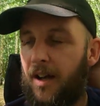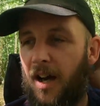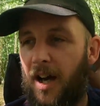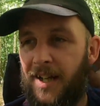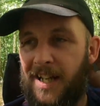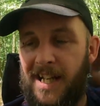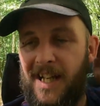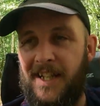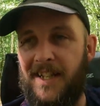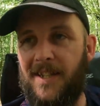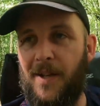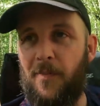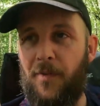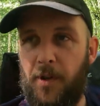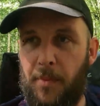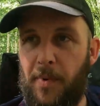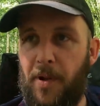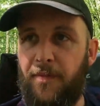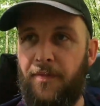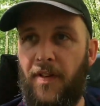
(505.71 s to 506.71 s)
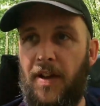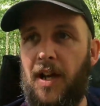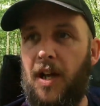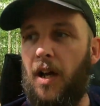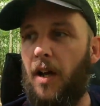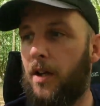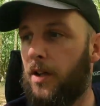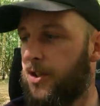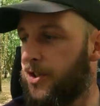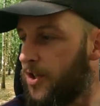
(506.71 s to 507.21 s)
I need something a bit
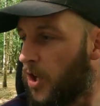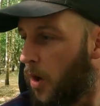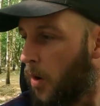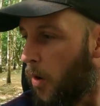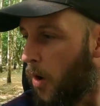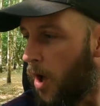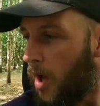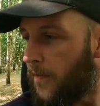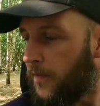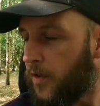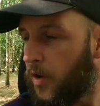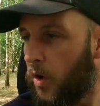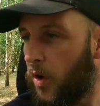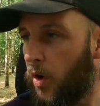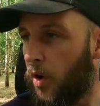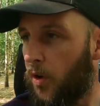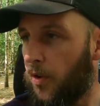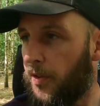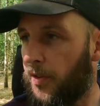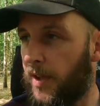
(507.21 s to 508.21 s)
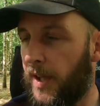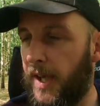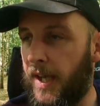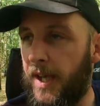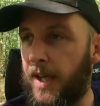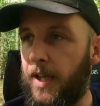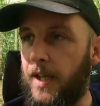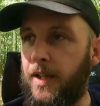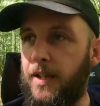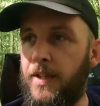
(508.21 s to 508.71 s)
thicker. So I've got
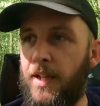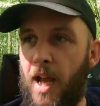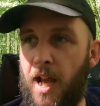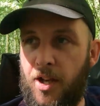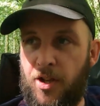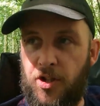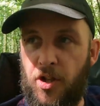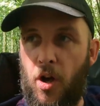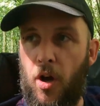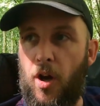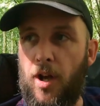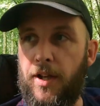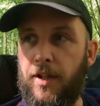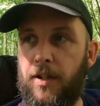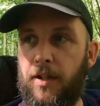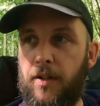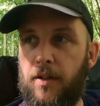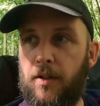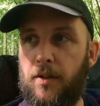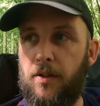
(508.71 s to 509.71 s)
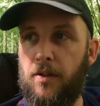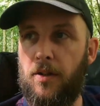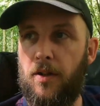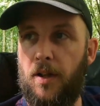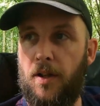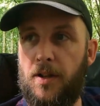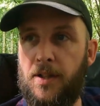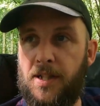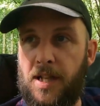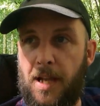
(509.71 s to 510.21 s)
the Nature Hike
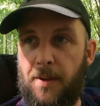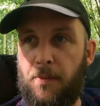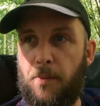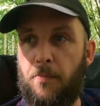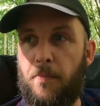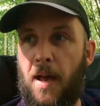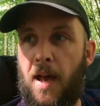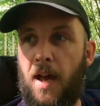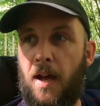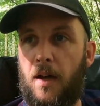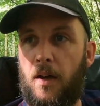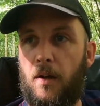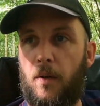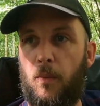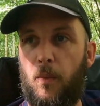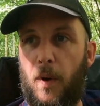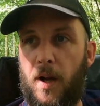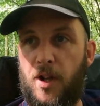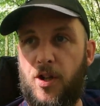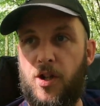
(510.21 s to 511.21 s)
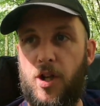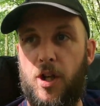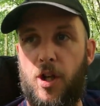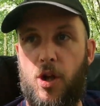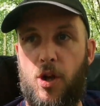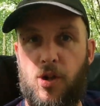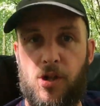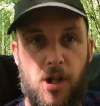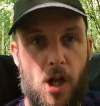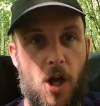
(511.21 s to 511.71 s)
sleeping mat, which I
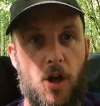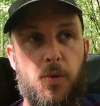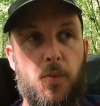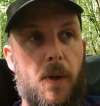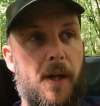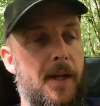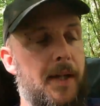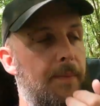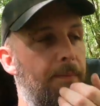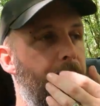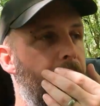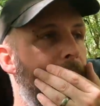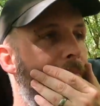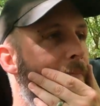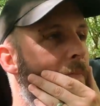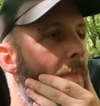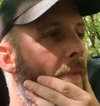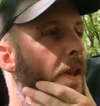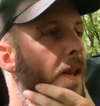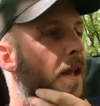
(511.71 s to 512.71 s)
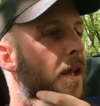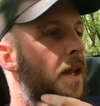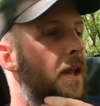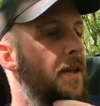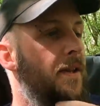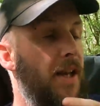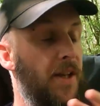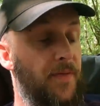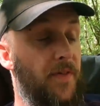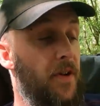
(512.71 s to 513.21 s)
used last week.
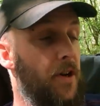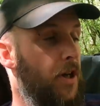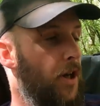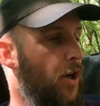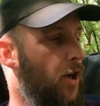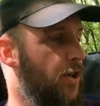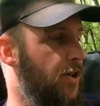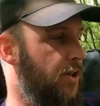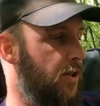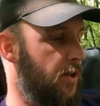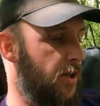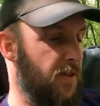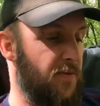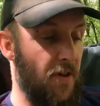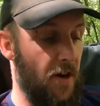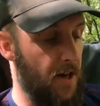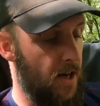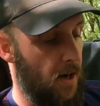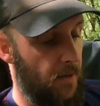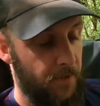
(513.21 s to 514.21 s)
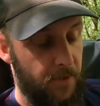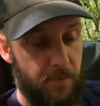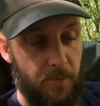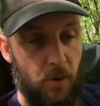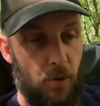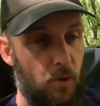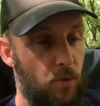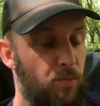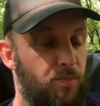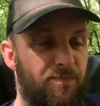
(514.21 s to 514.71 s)
That's very good, it's very
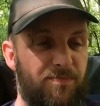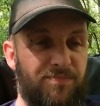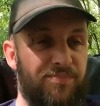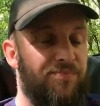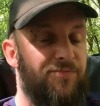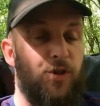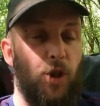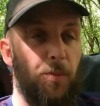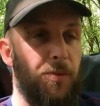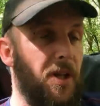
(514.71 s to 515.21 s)
comfortable, job